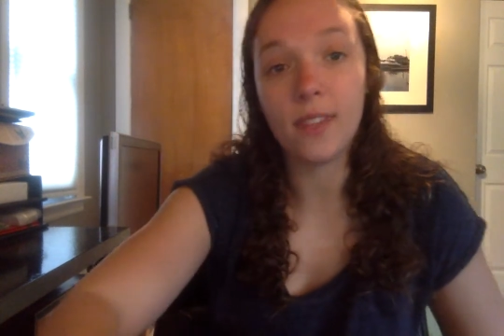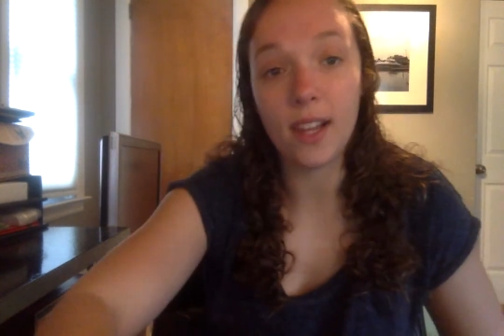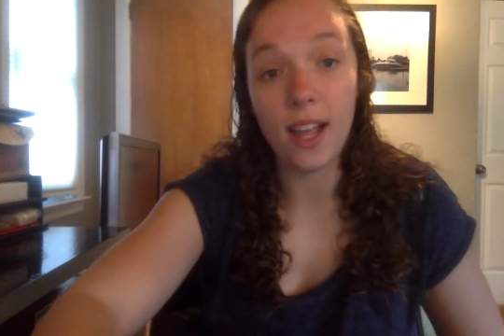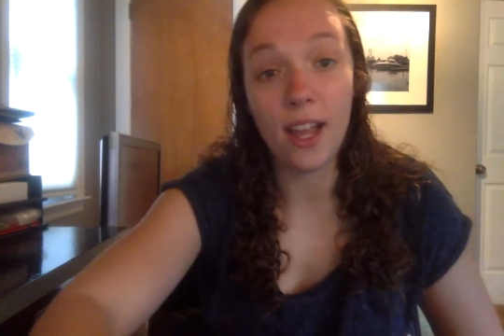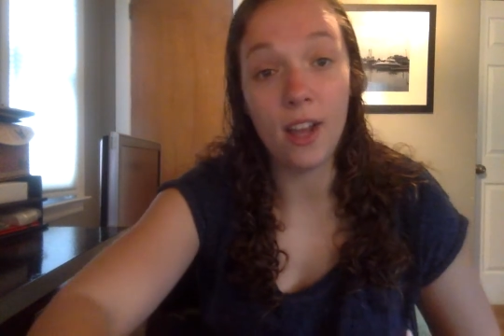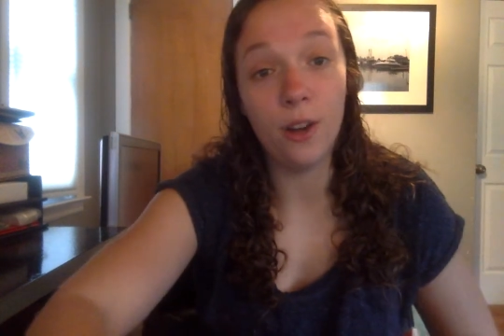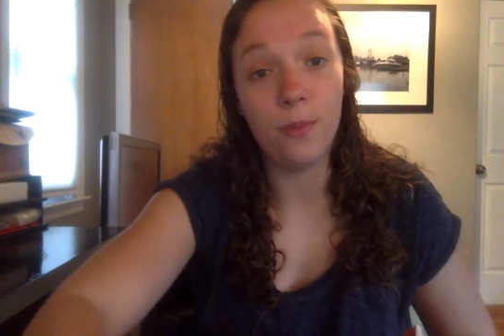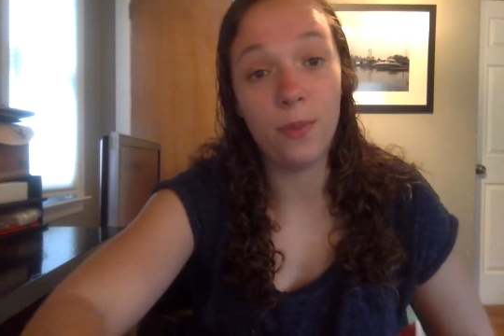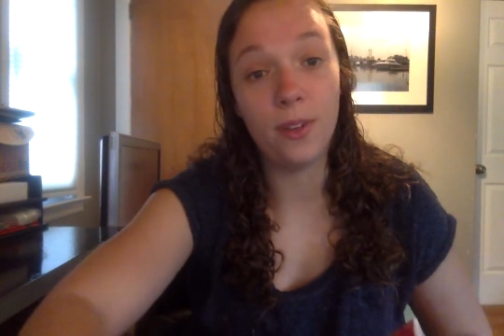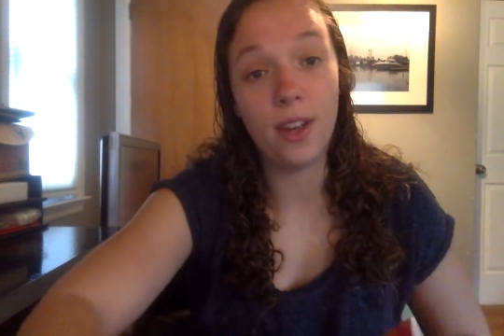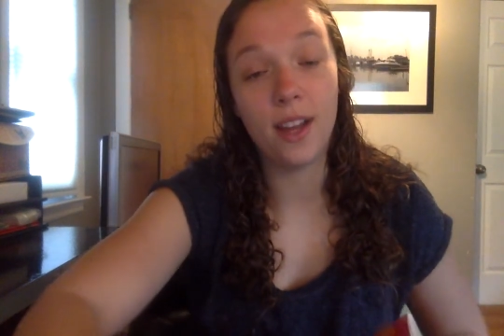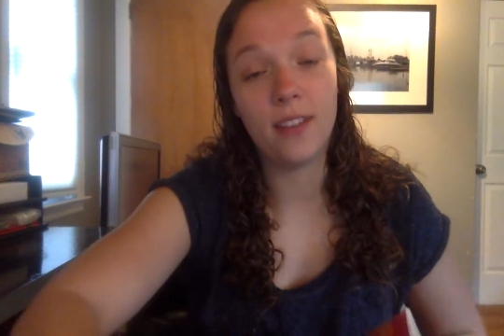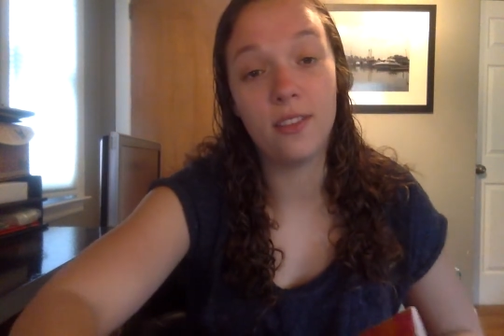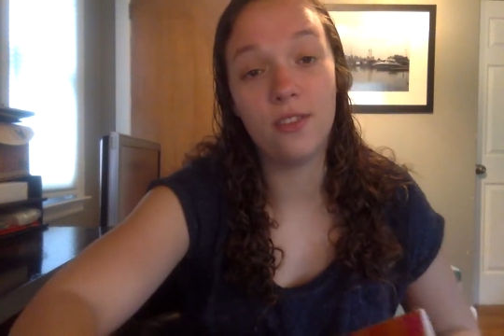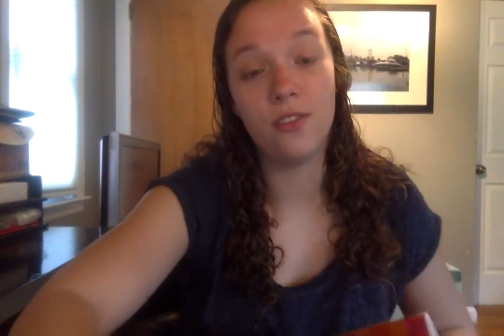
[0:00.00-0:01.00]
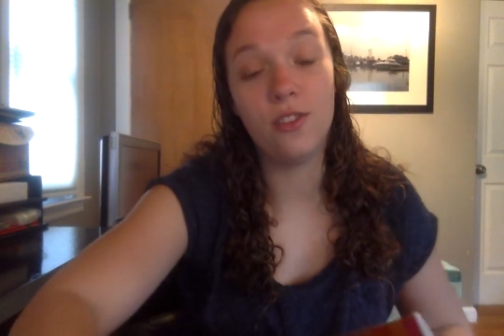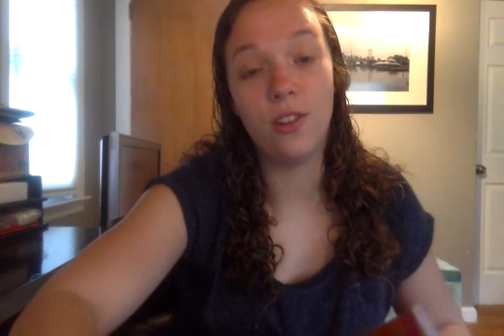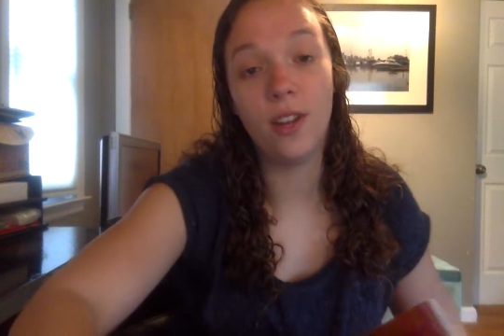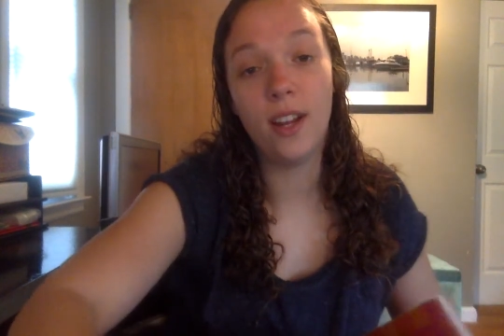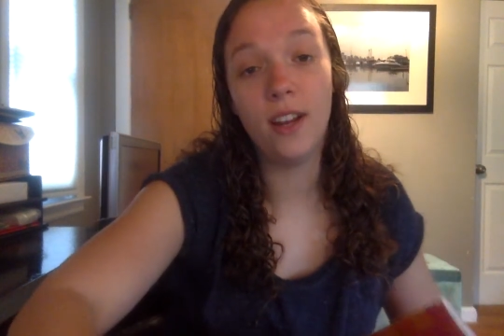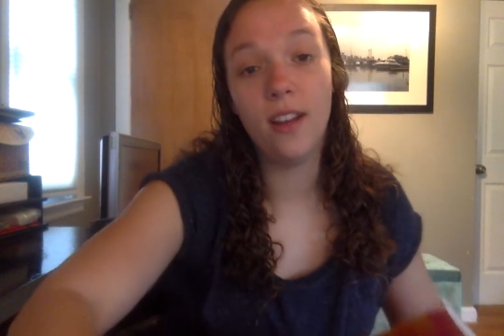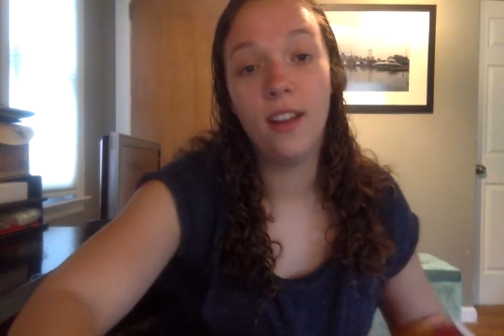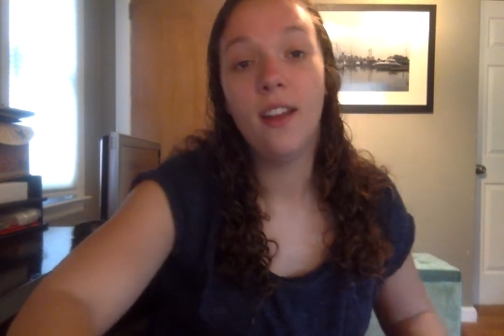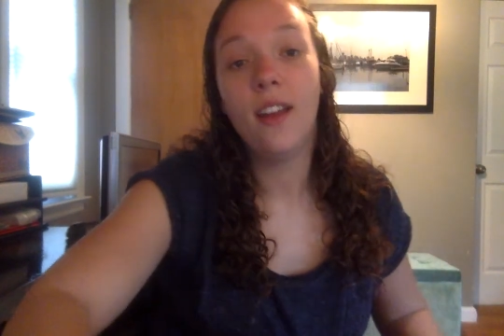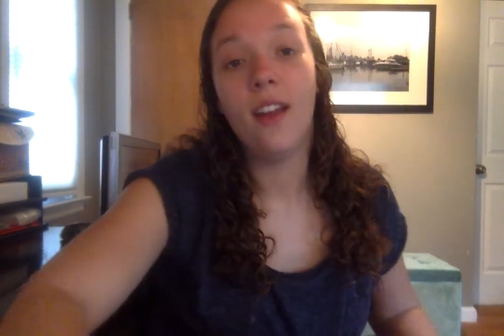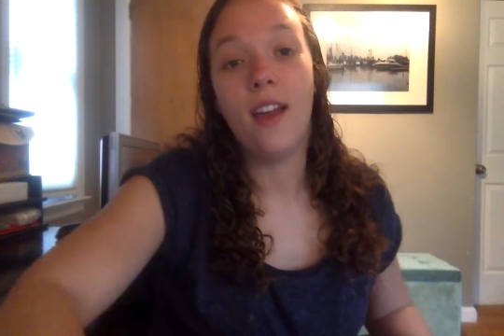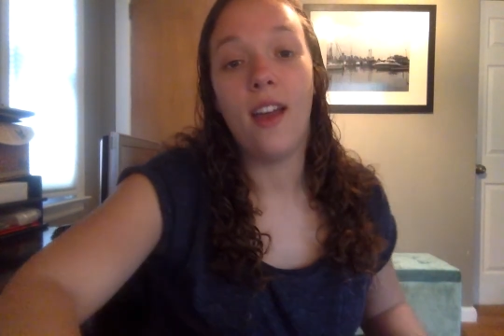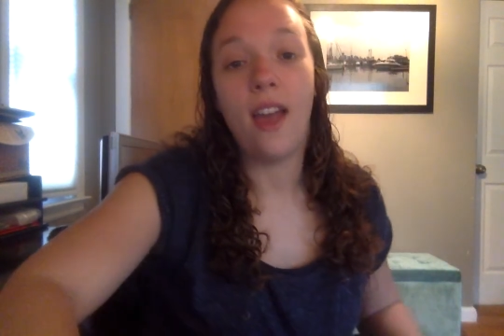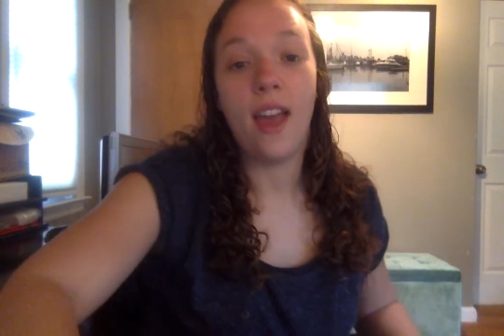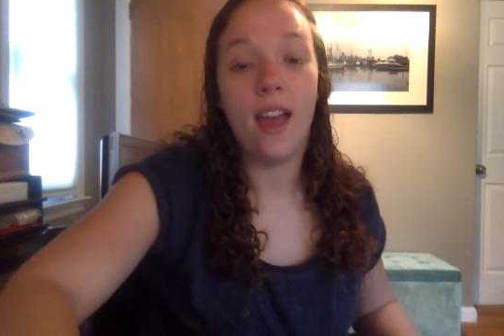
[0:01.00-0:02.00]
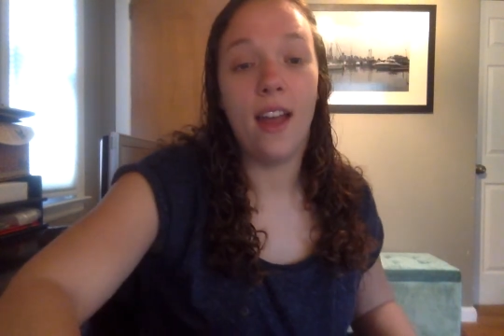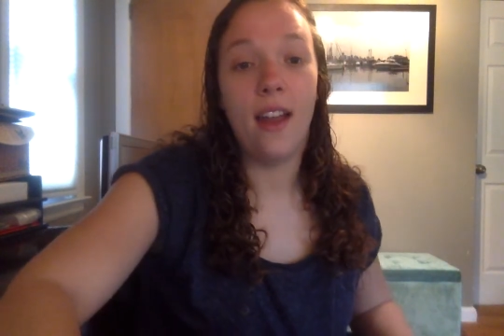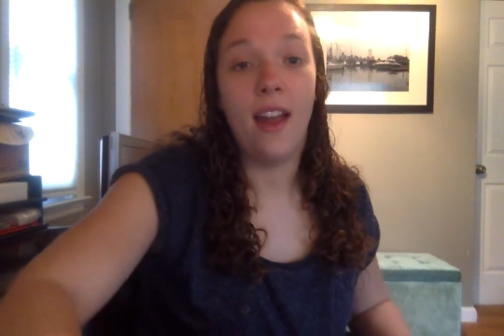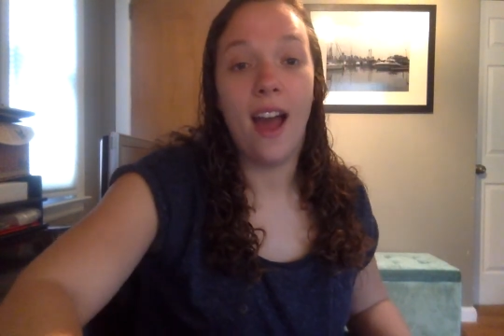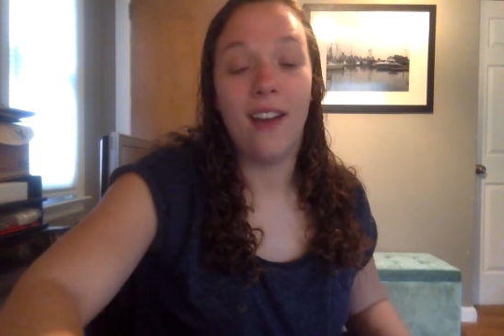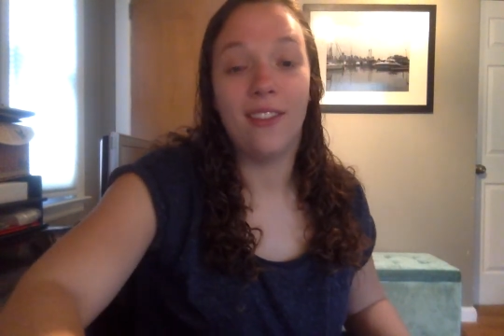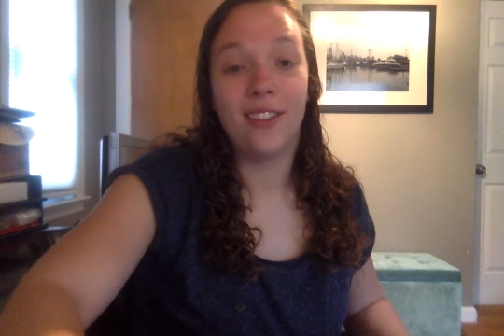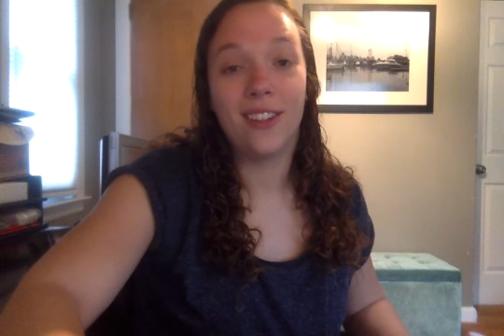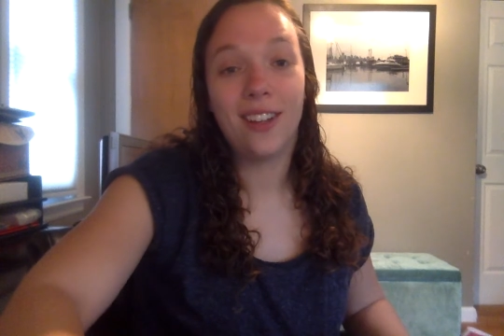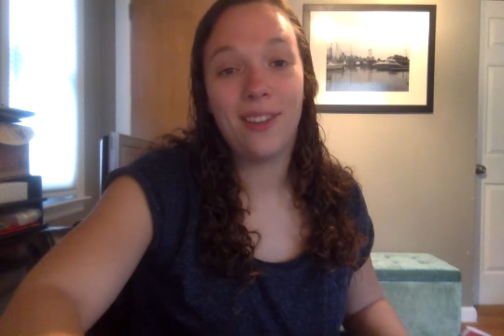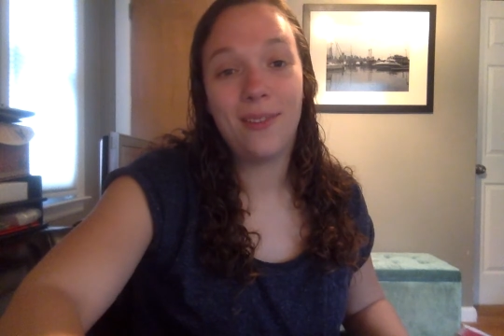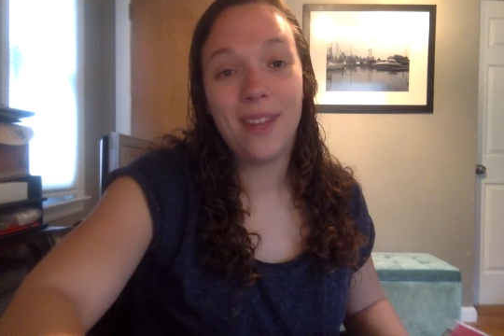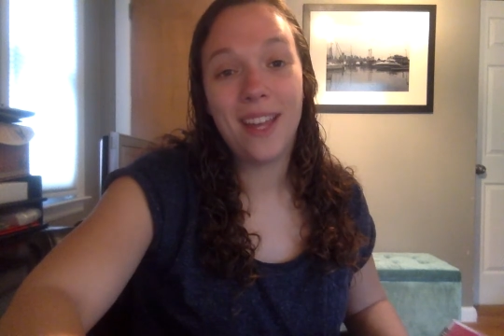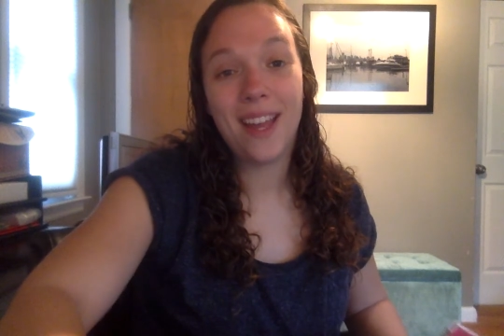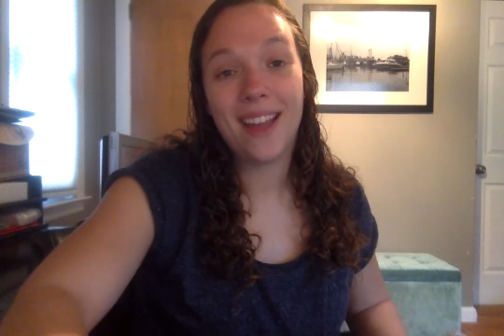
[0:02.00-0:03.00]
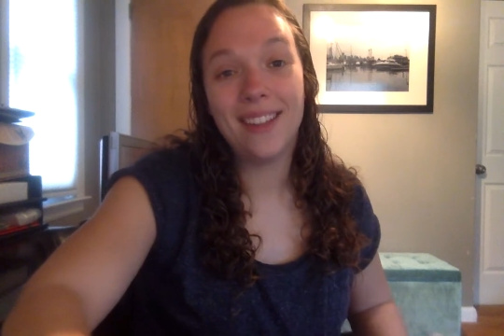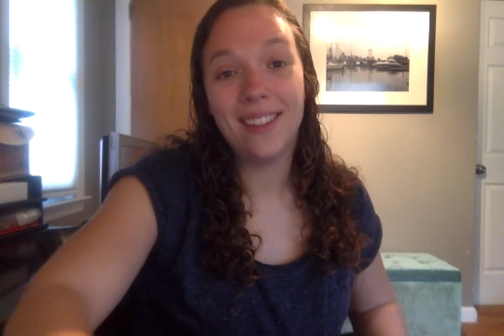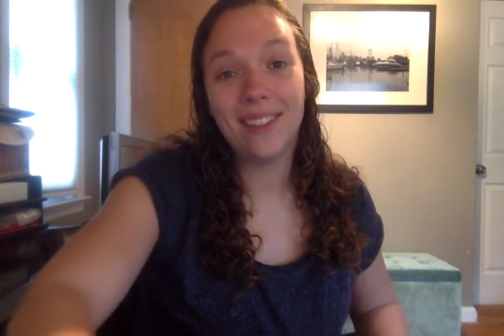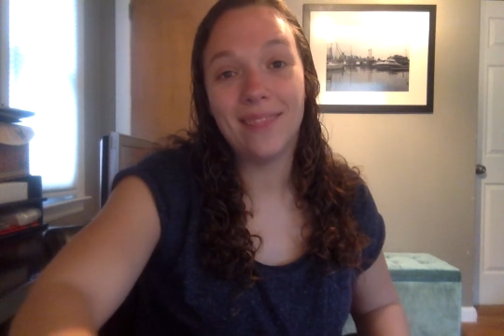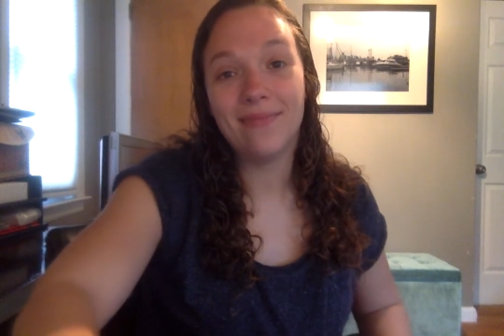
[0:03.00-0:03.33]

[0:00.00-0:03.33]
I hope you guys enjoyed and have a great weekend.